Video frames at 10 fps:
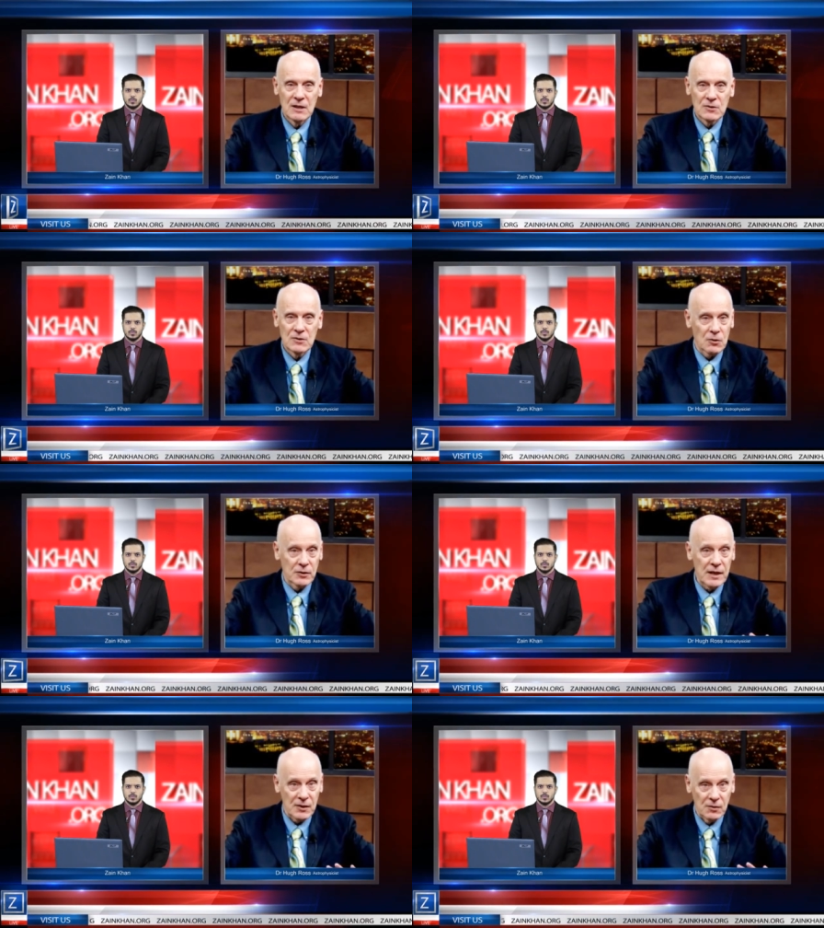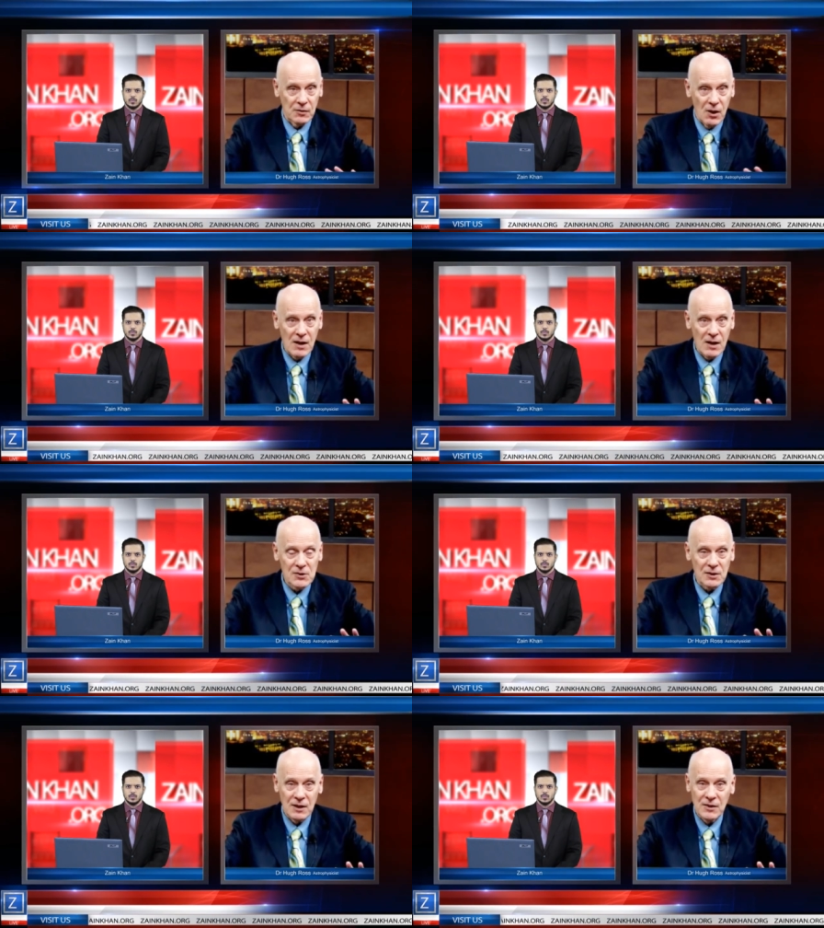So yeah, the laws
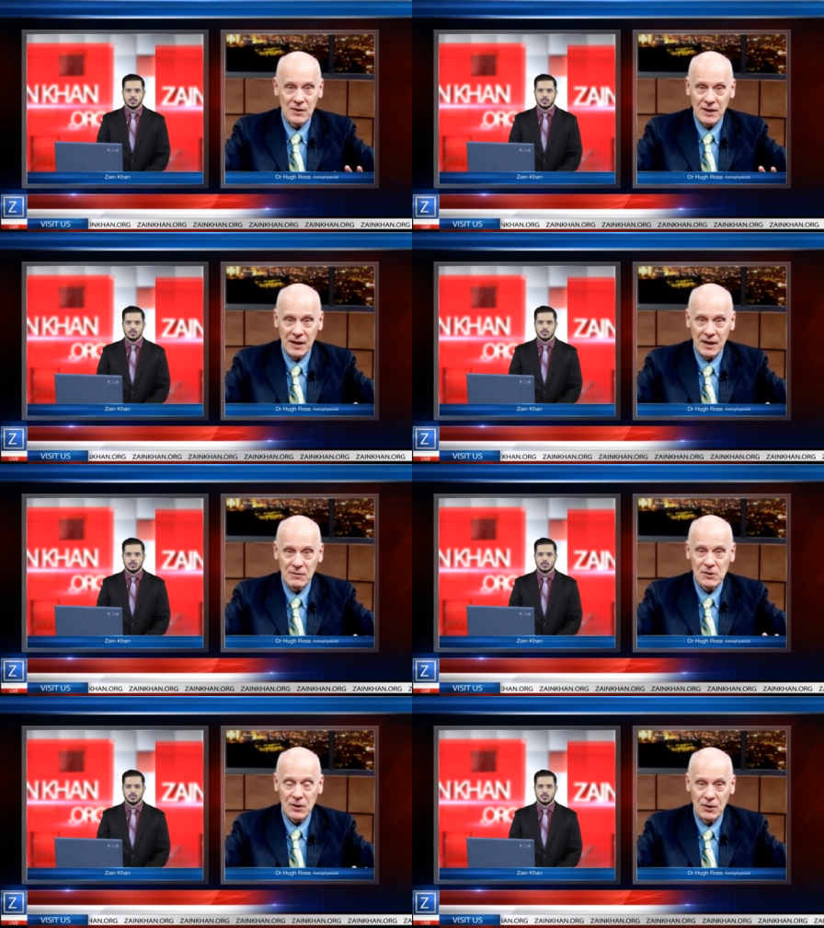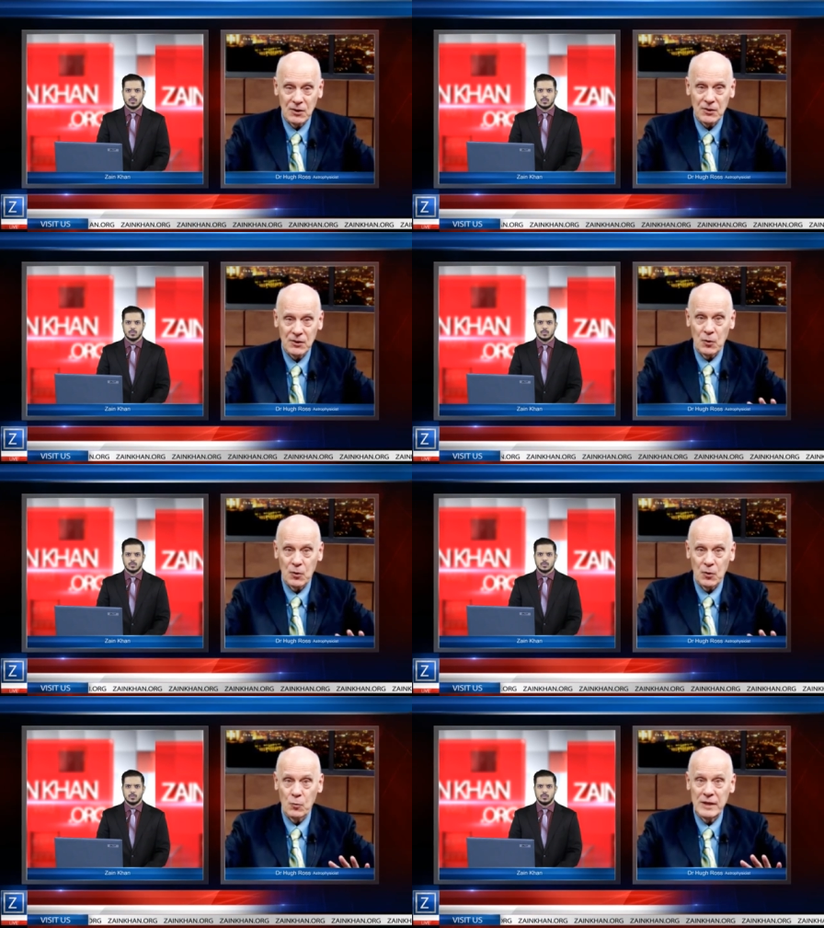that govern the heavens, the earth, are
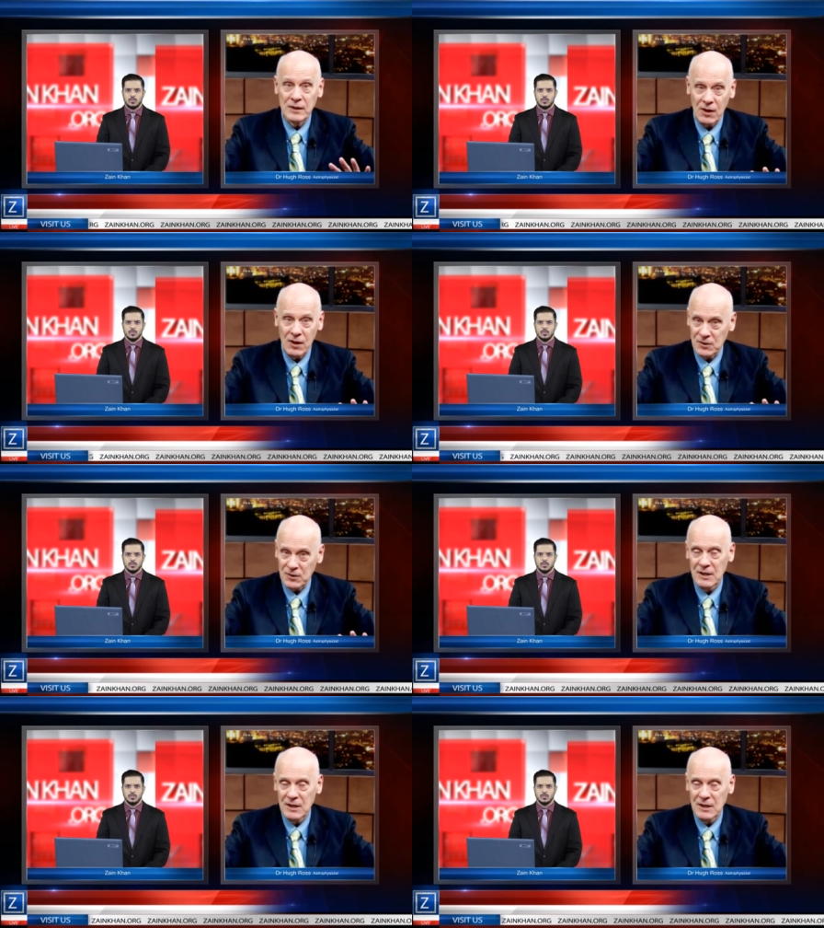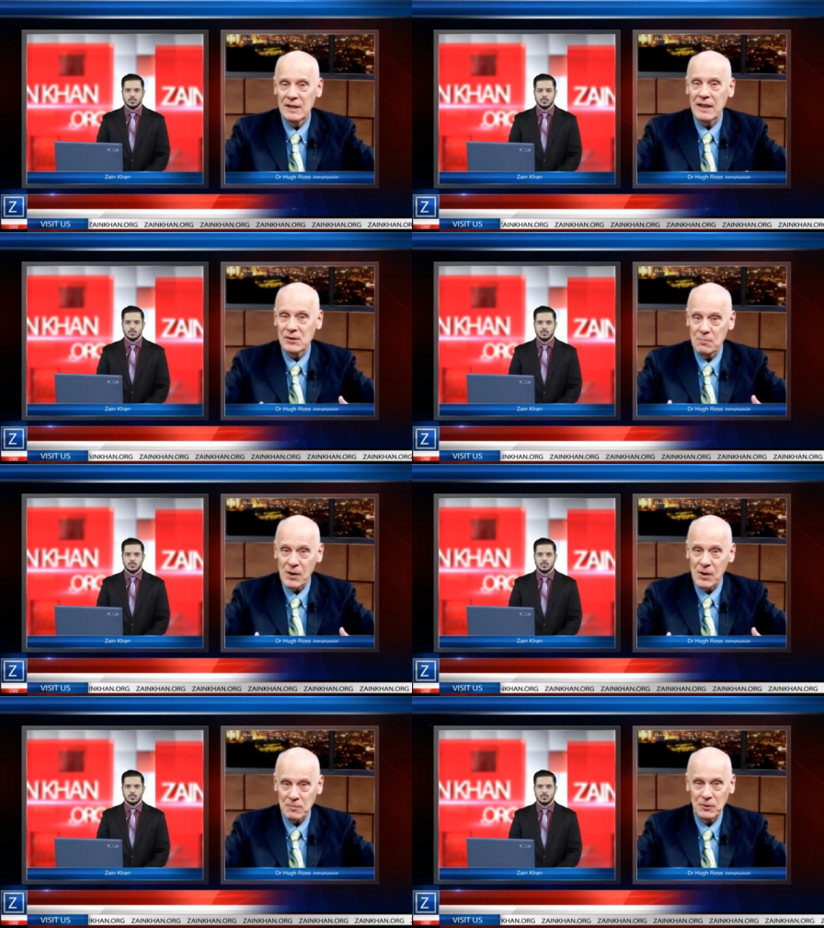really constant, as the
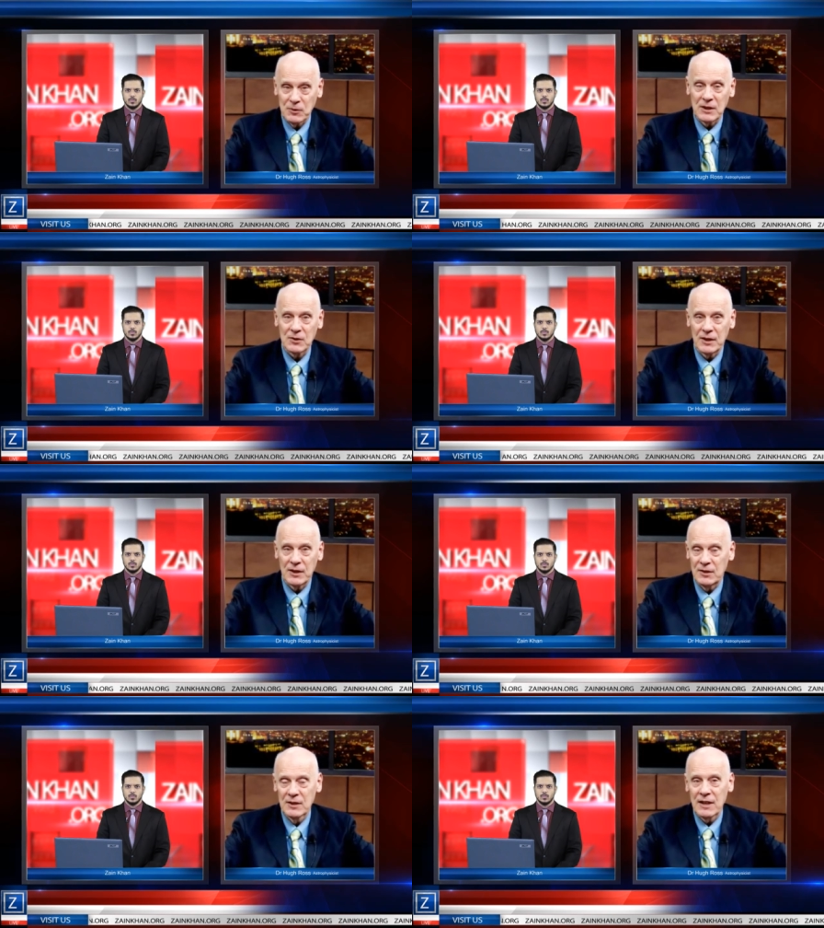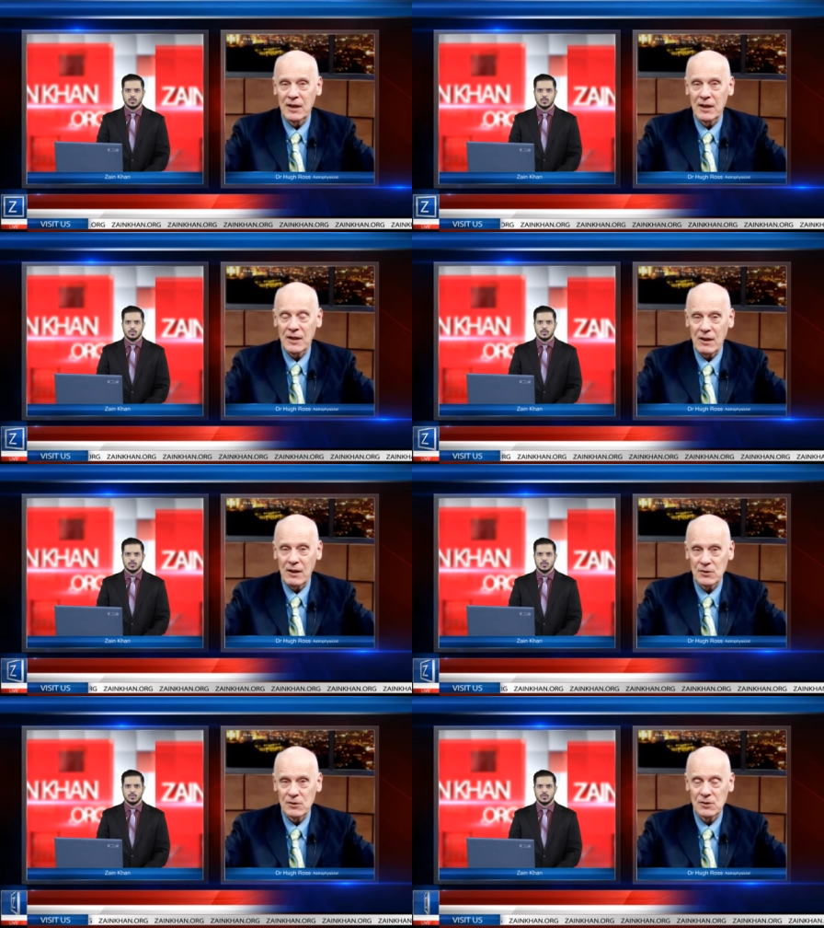Bible declared
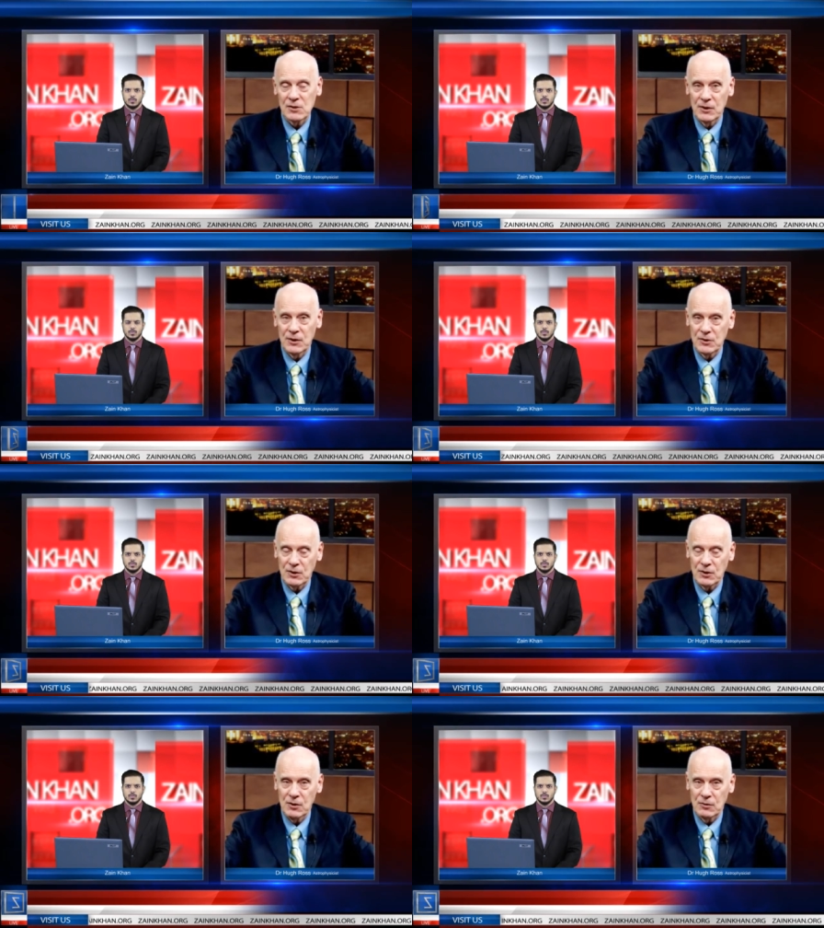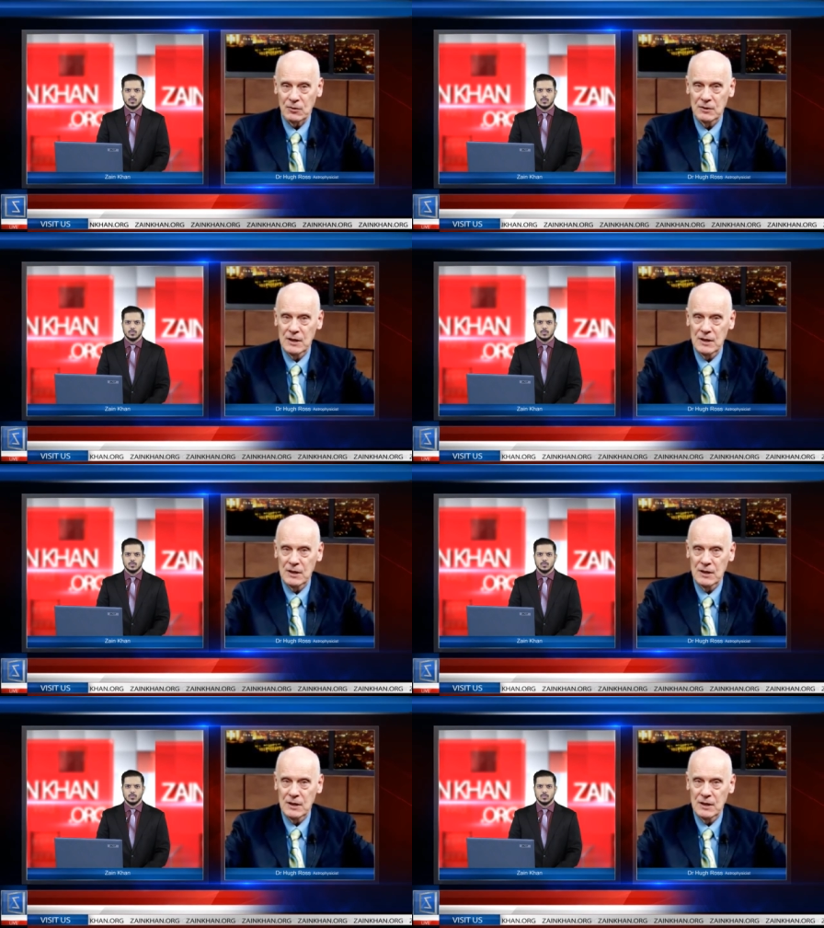thousands of years ago.